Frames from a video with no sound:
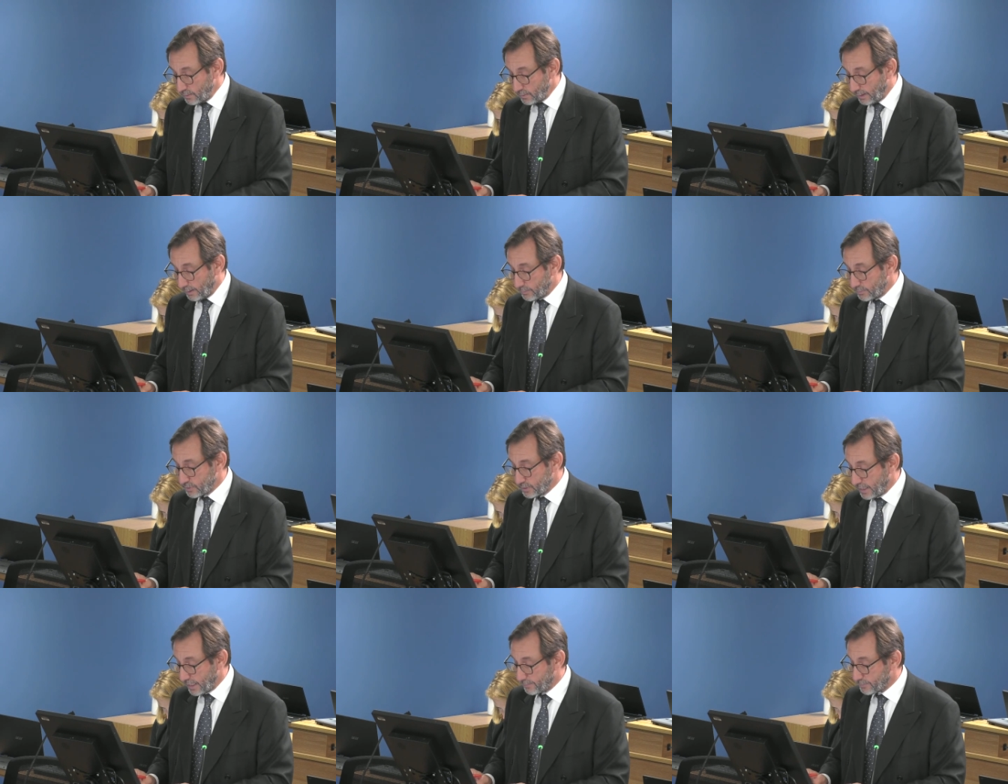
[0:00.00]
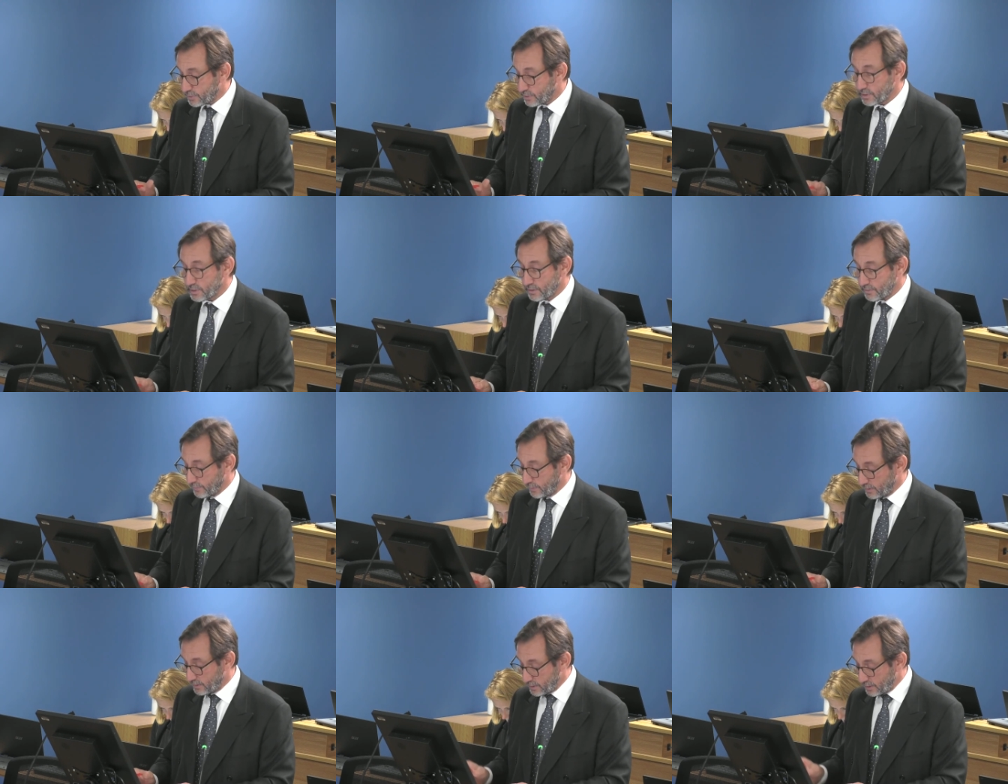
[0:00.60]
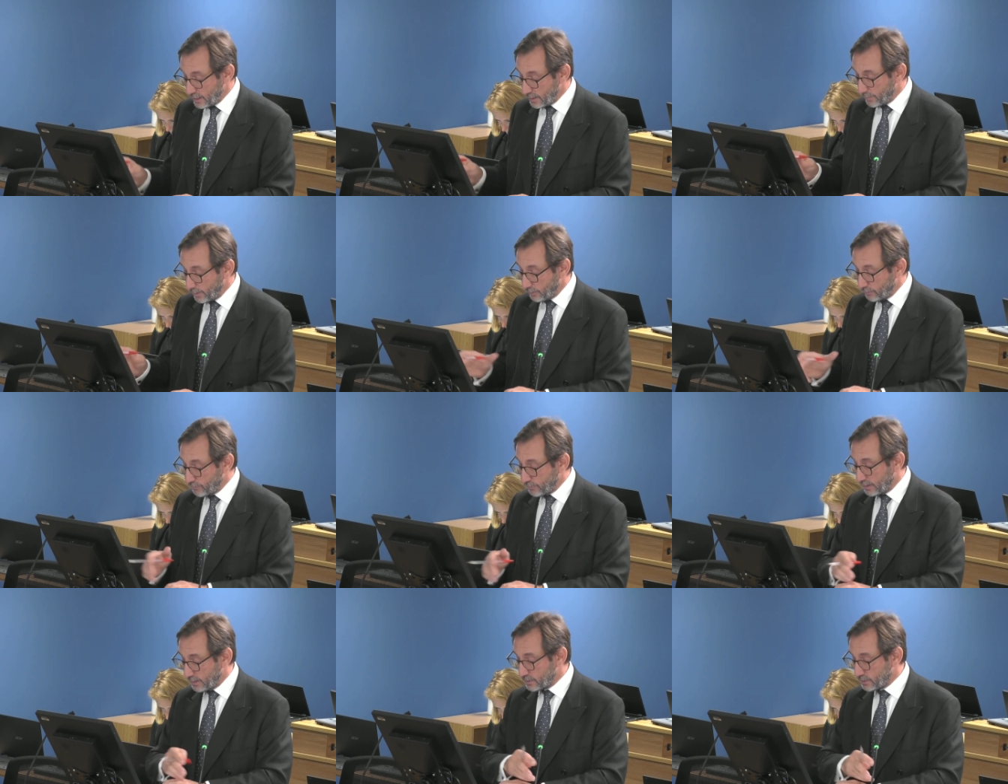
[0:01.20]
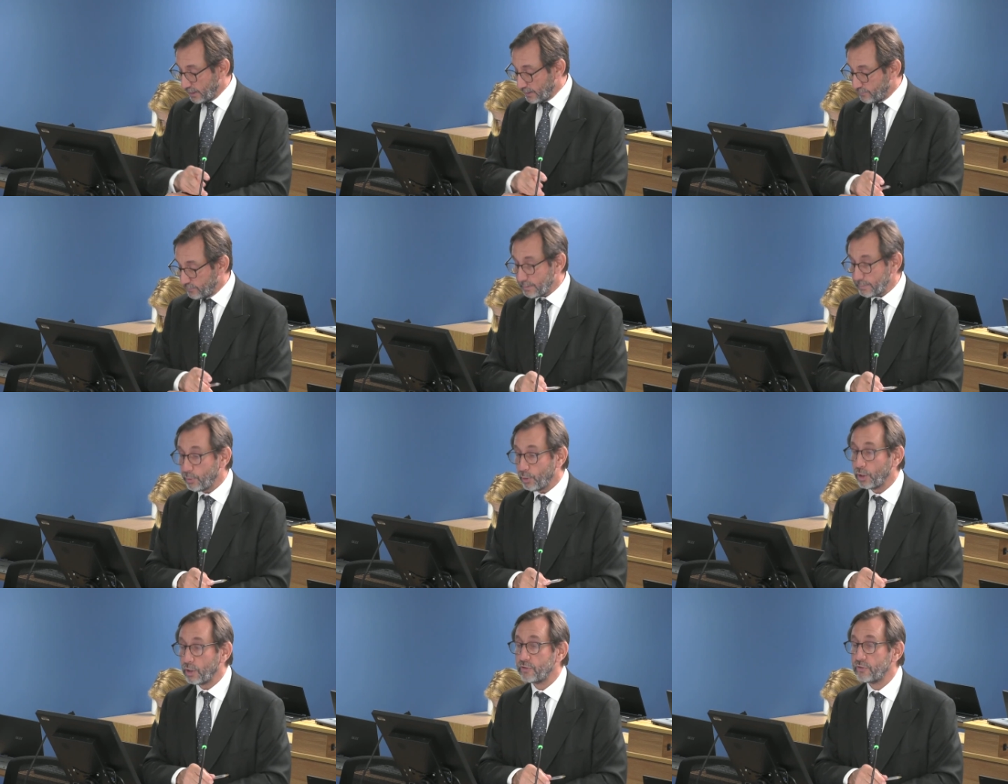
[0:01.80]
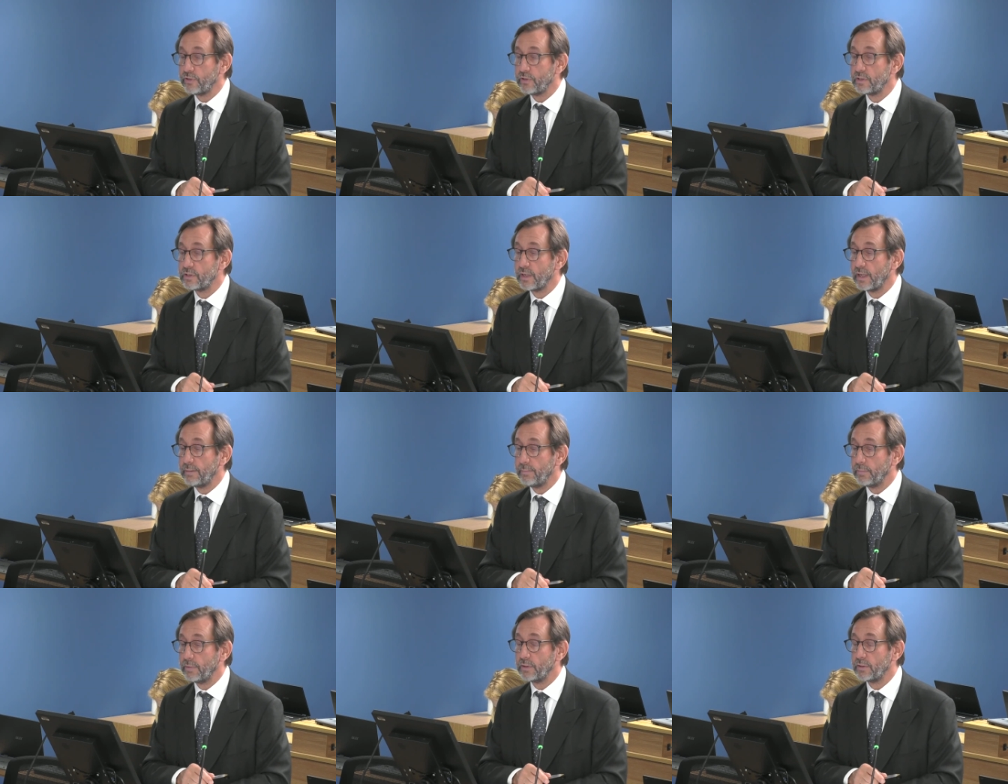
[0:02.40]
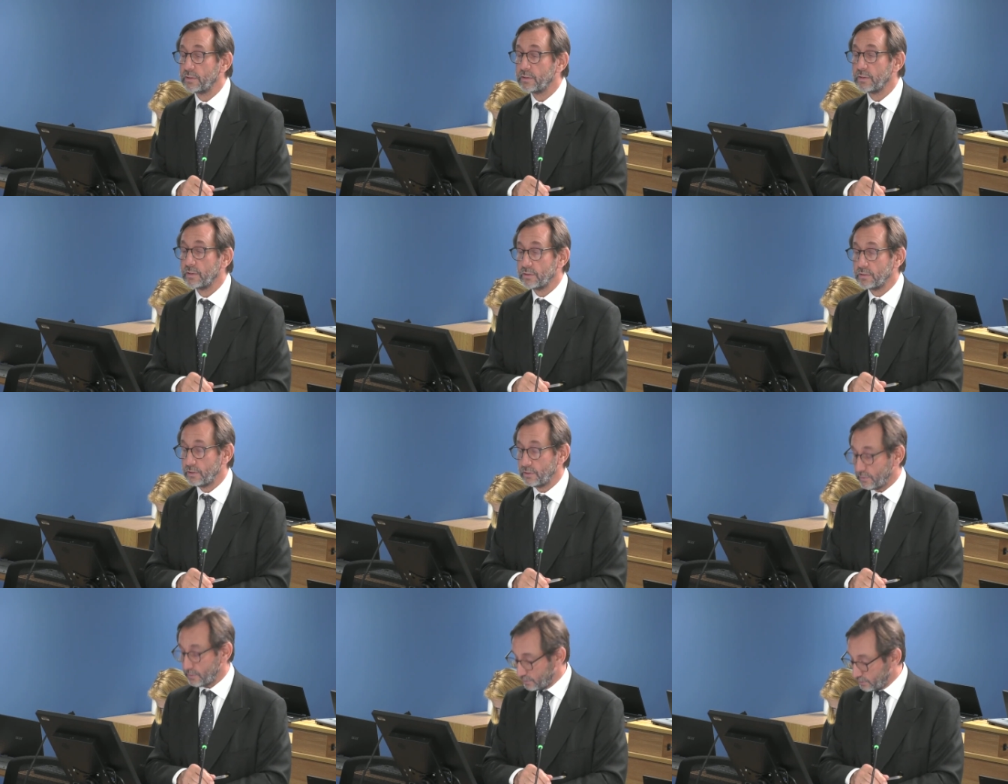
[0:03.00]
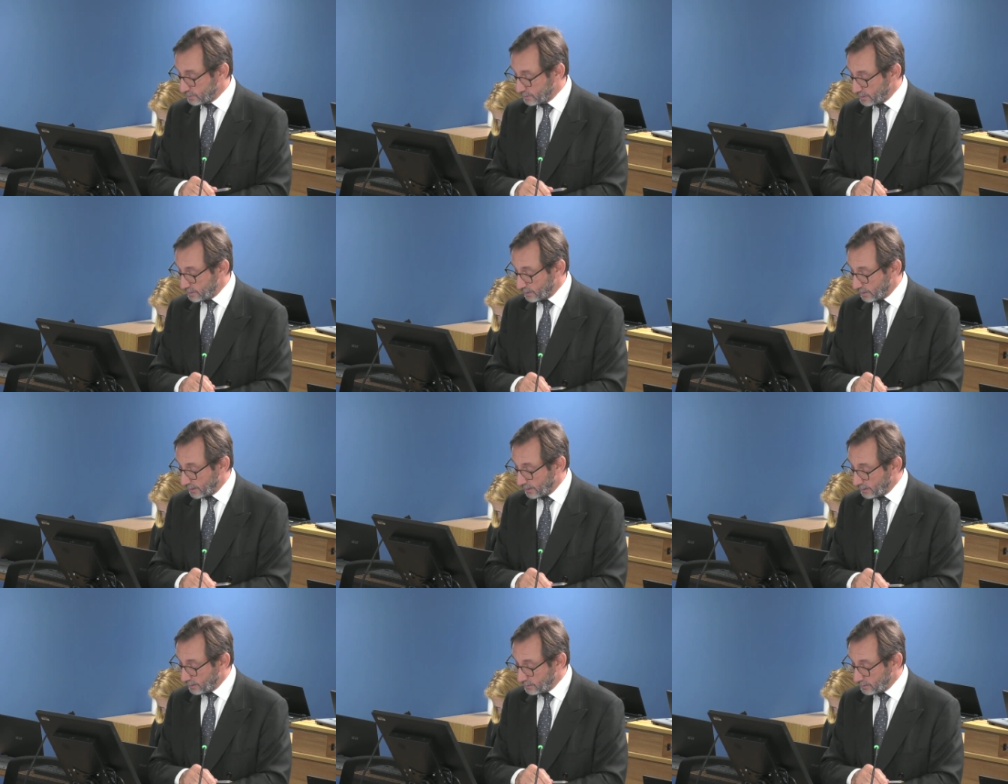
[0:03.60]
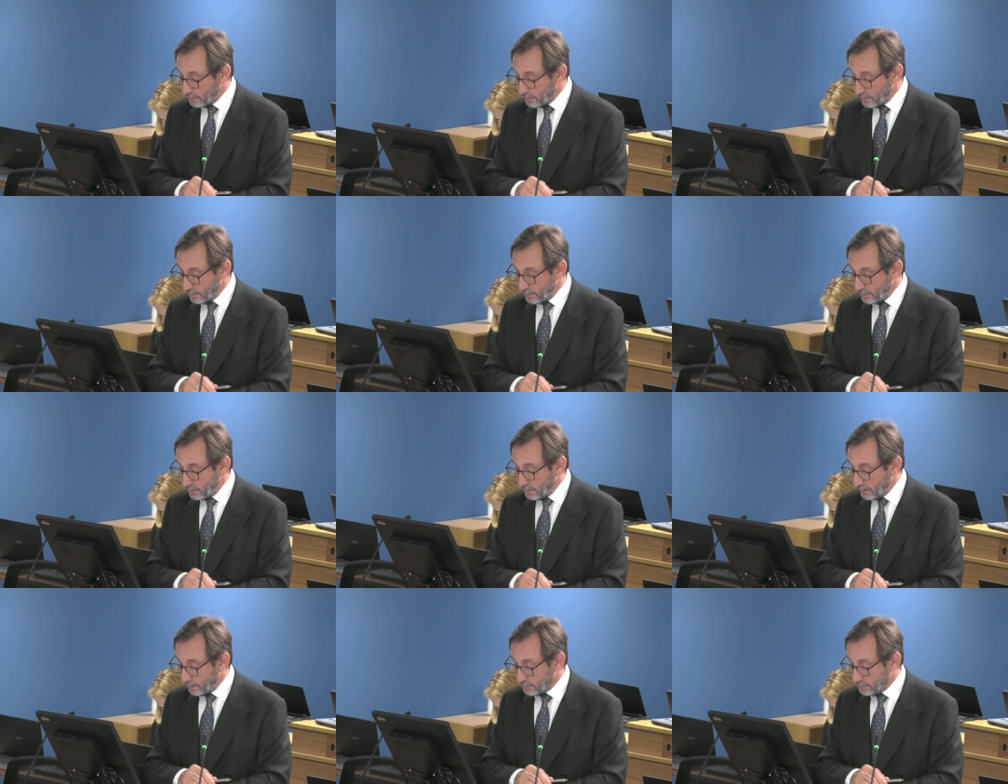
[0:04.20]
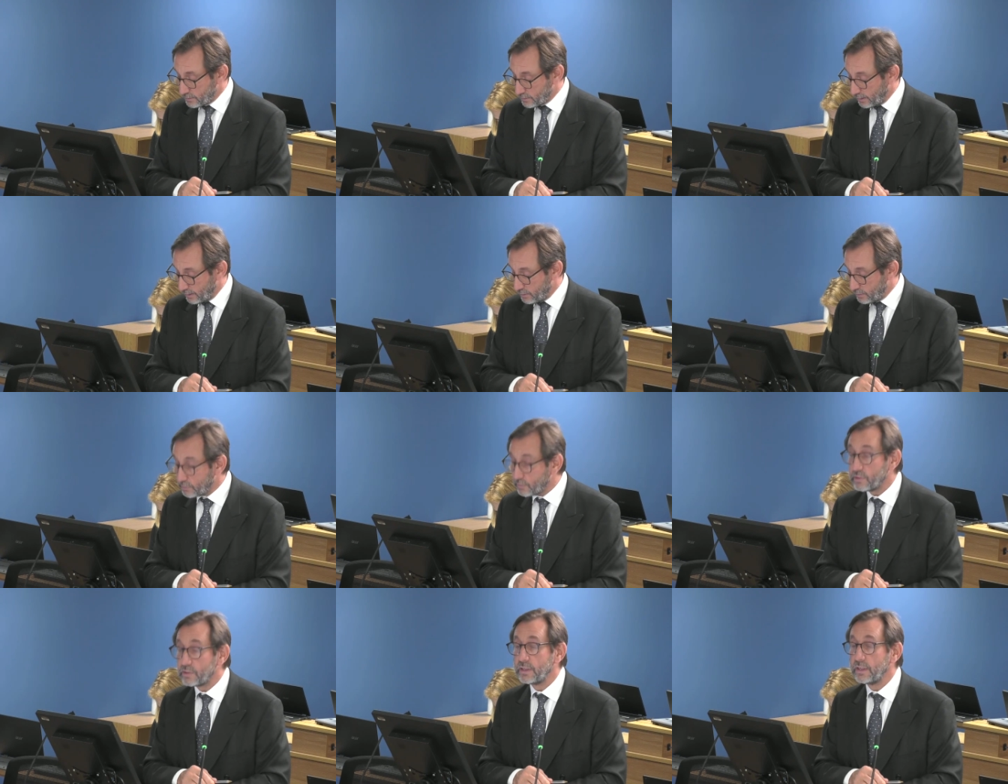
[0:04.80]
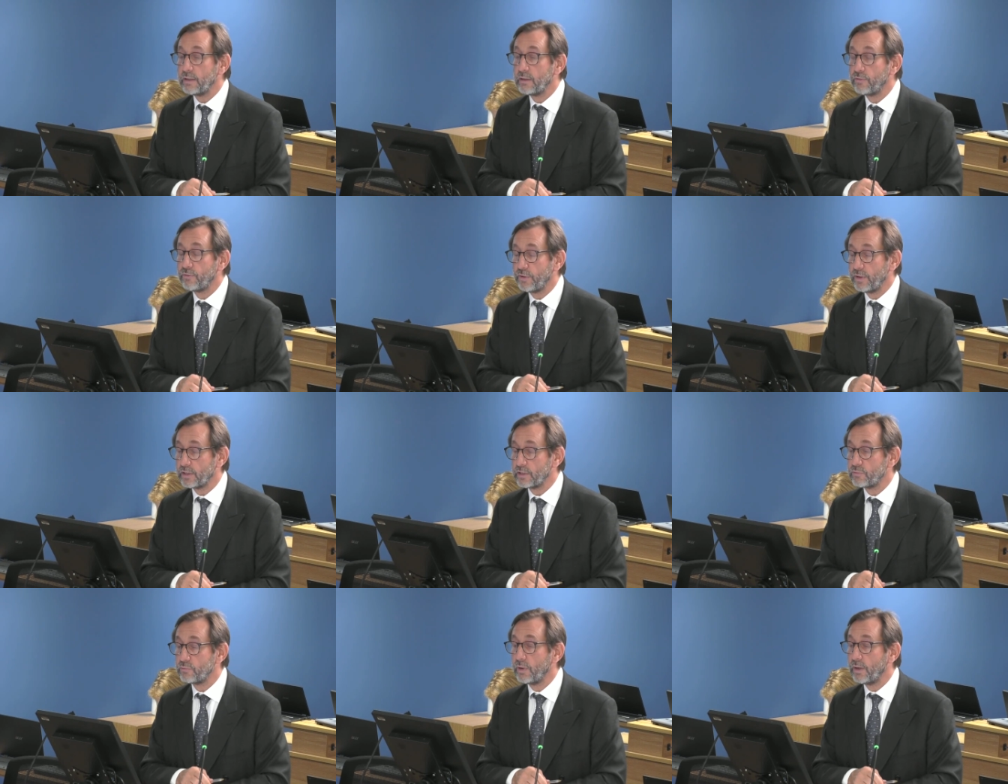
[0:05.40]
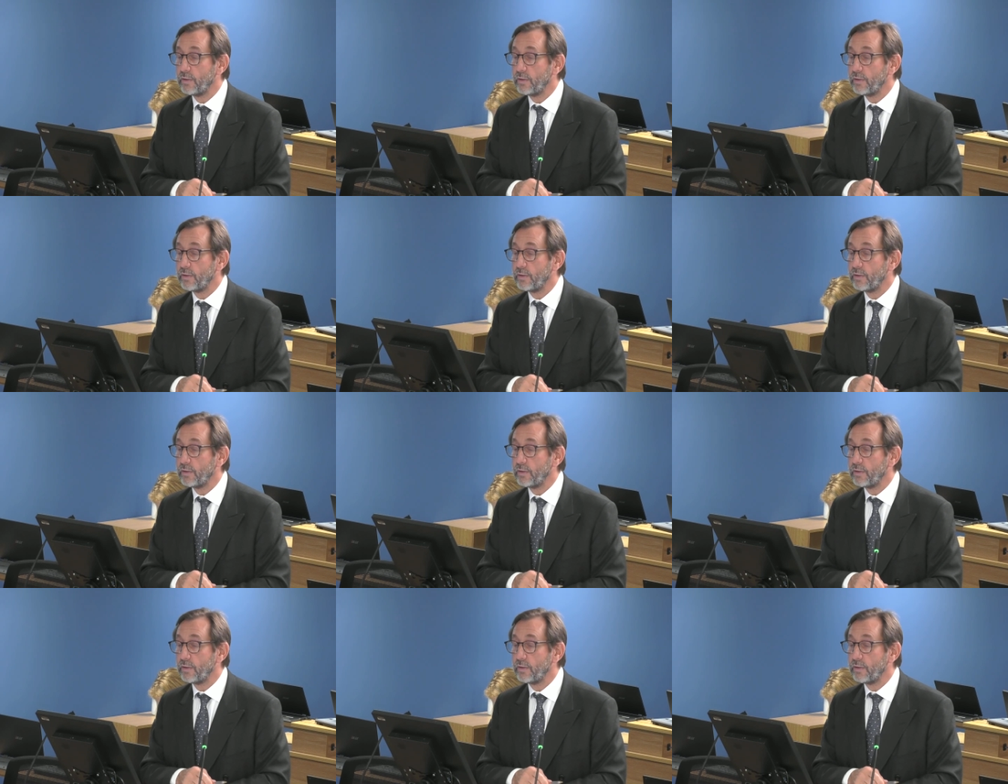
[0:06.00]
That was the absence of a TMO fire safety policy statement, as you can see there. And you can see in the first row